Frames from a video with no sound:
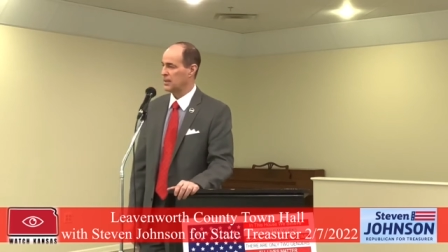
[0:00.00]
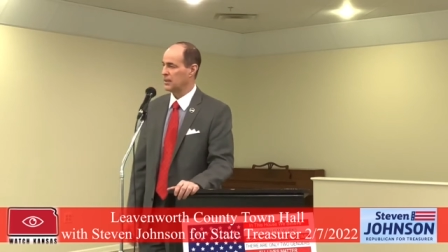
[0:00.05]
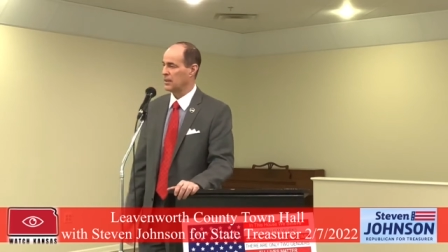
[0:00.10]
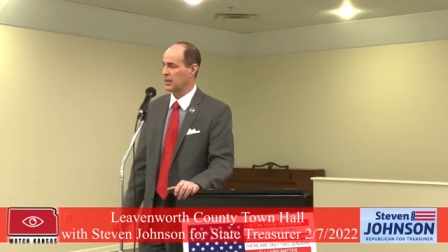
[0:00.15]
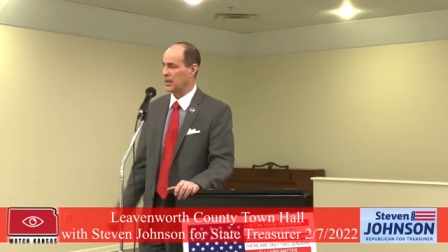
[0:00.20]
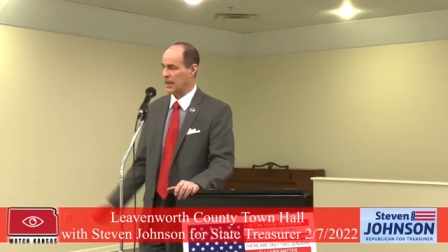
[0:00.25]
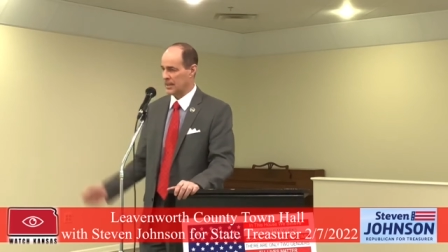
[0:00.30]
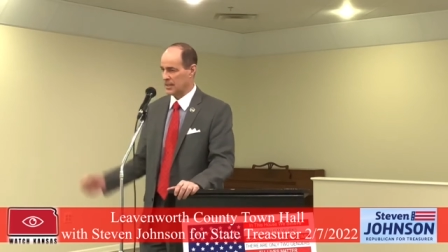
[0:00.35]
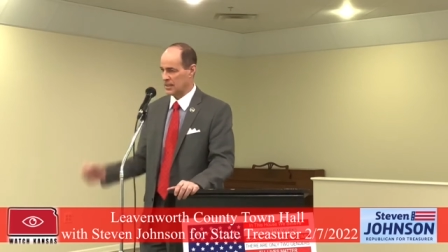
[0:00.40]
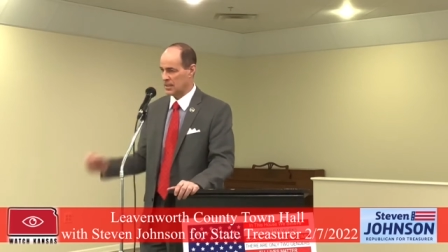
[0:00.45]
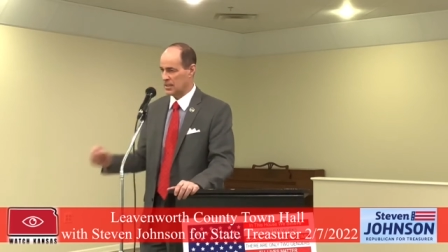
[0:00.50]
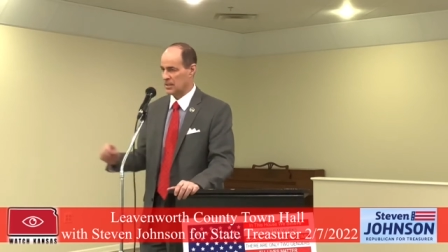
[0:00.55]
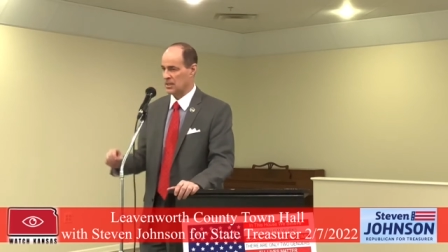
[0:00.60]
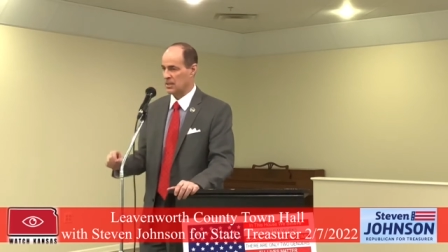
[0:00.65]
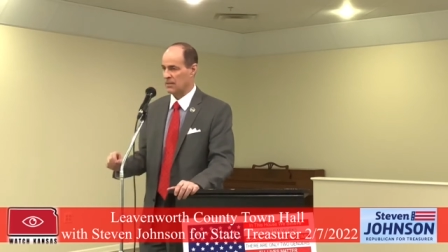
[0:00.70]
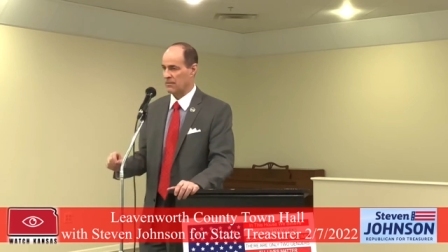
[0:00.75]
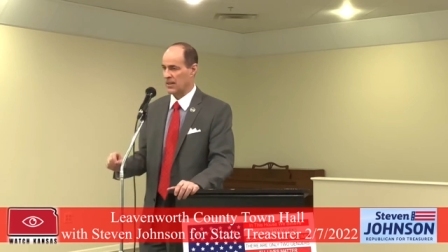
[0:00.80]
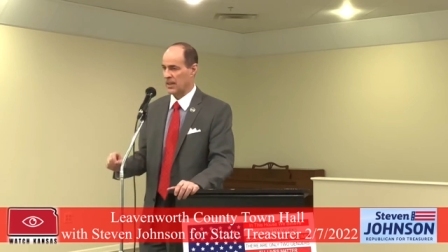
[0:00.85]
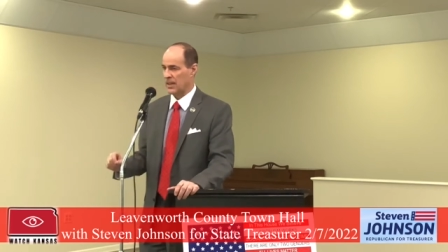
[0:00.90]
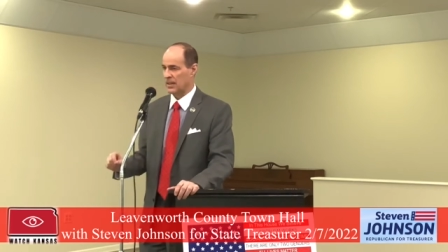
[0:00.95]
I'd like to
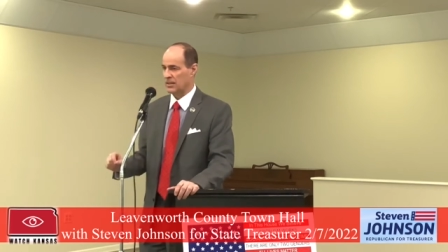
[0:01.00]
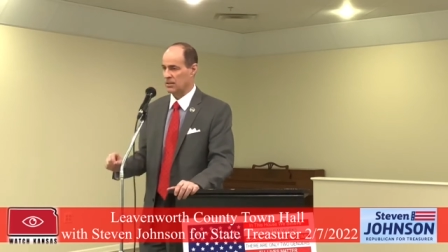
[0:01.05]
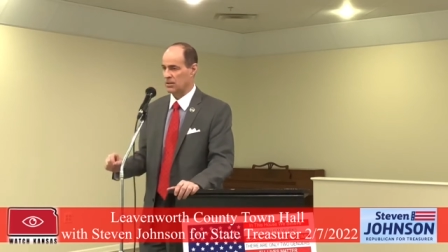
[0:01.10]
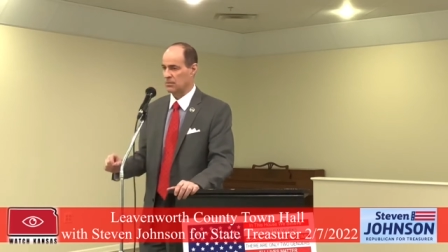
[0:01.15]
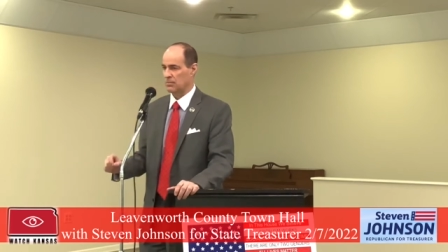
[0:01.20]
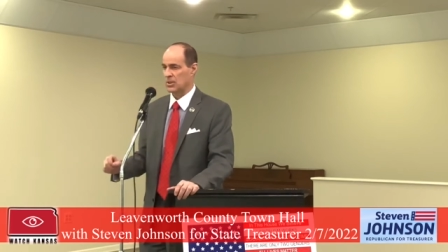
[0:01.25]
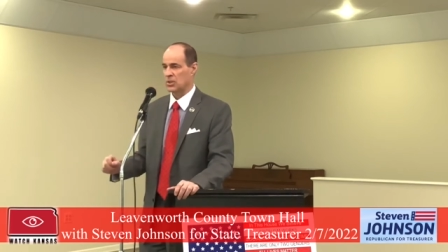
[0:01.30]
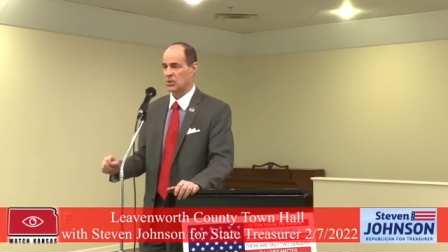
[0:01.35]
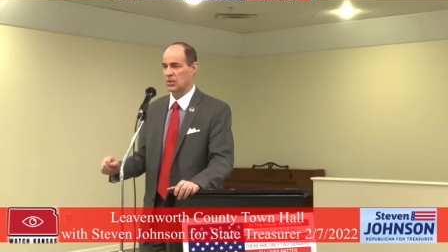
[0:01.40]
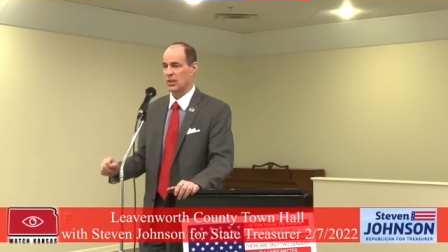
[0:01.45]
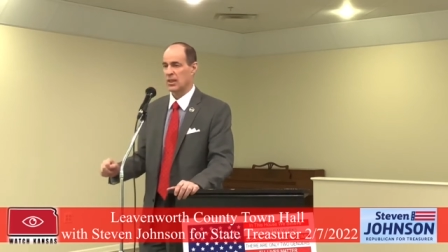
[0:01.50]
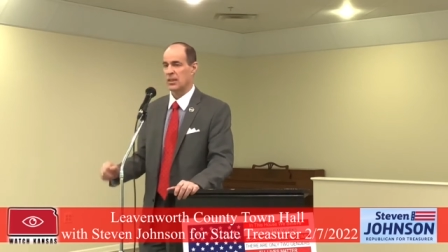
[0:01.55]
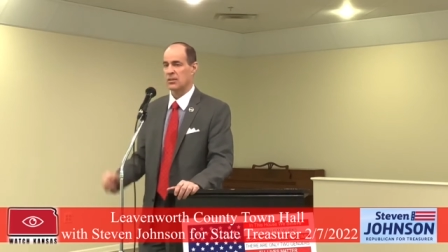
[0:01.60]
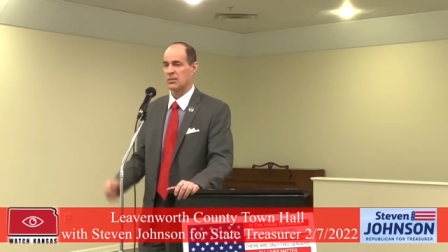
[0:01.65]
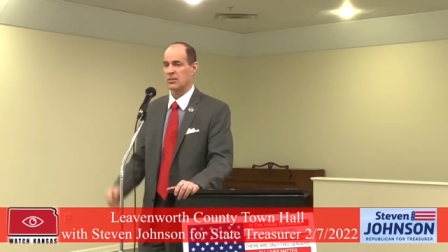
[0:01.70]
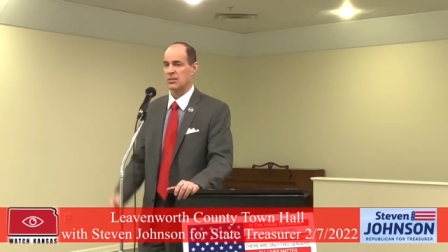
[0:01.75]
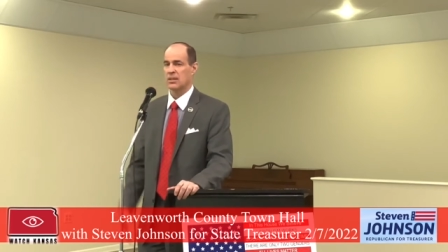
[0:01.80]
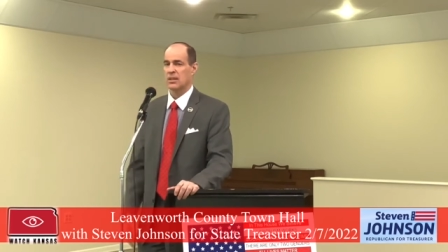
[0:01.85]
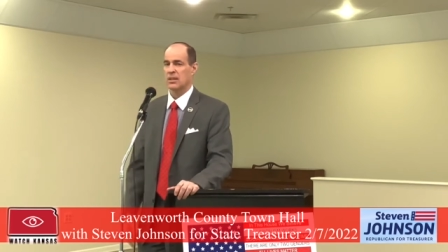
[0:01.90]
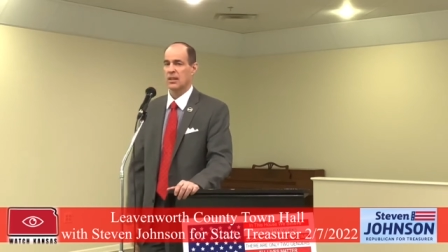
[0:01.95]
see if that could be
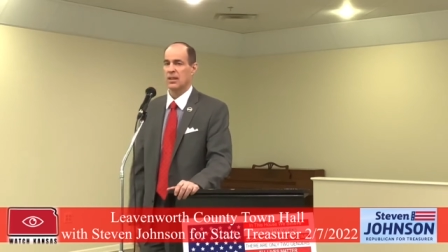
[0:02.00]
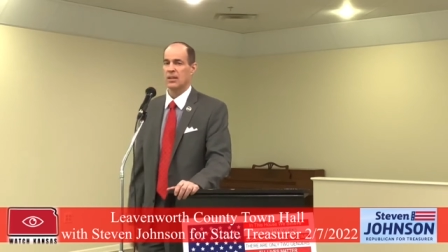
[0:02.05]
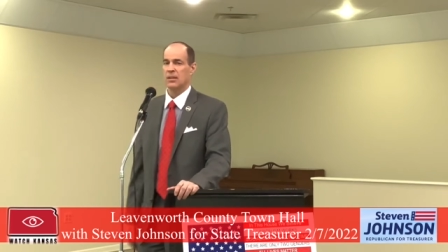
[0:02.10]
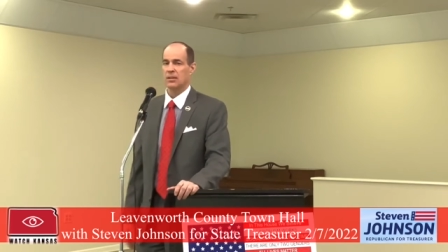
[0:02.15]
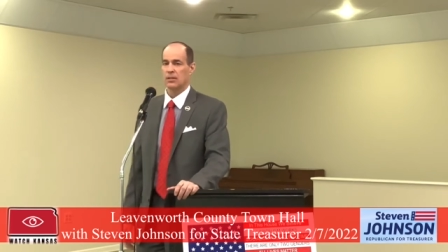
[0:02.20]
changed